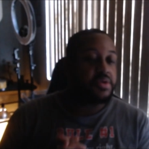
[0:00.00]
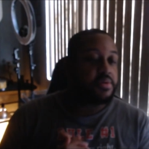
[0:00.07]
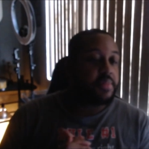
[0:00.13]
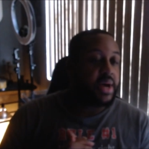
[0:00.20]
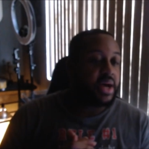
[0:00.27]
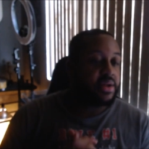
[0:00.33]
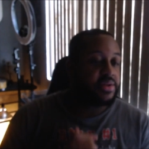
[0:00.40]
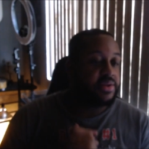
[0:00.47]

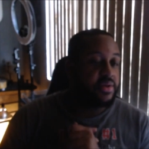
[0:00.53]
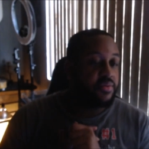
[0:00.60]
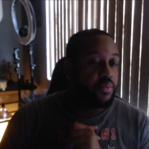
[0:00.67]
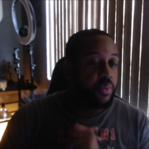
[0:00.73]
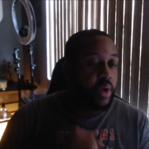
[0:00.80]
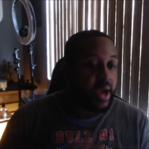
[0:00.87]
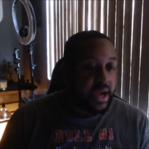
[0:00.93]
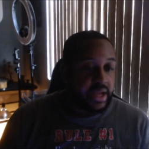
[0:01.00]
box of
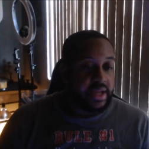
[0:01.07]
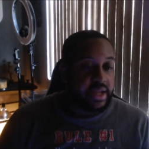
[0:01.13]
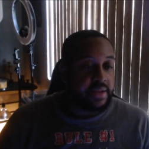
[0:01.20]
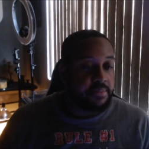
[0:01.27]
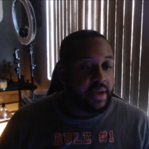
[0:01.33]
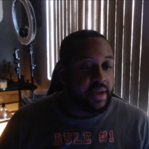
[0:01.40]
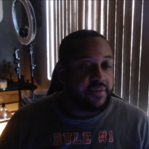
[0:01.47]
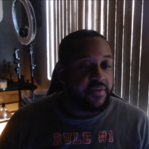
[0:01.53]
where I get
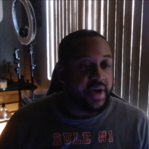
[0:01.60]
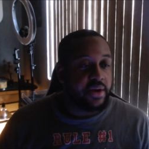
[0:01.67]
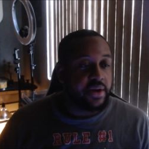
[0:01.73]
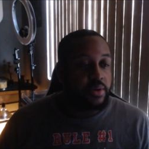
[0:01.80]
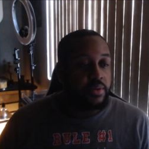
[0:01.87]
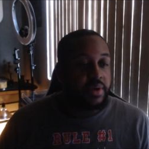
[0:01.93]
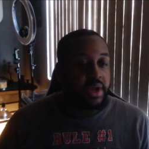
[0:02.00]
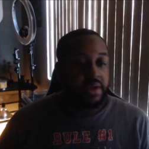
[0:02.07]
my
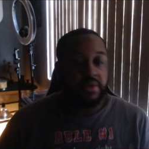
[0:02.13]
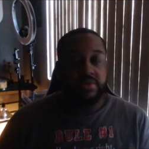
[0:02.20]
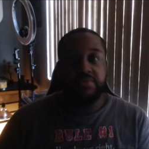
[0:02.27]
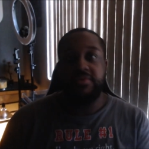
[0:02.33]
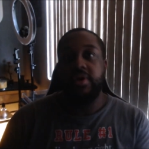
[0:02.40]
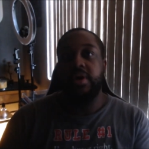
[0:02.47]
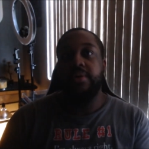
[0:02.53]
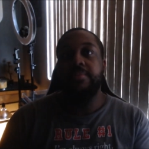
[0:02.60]
vinyl records
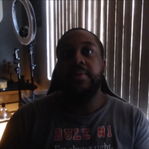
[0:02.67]
from,